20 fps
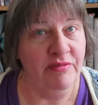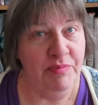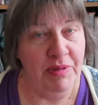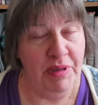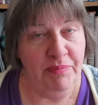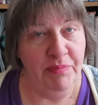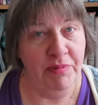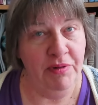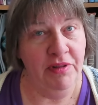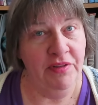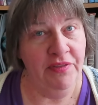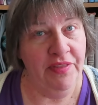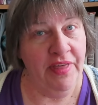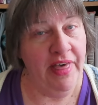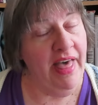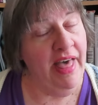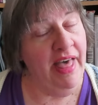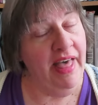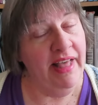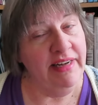of people
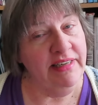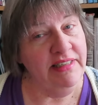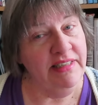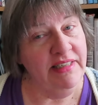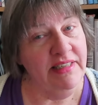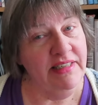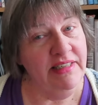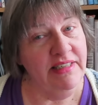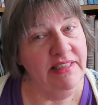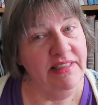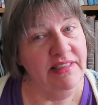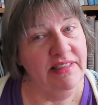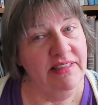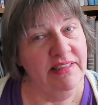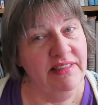that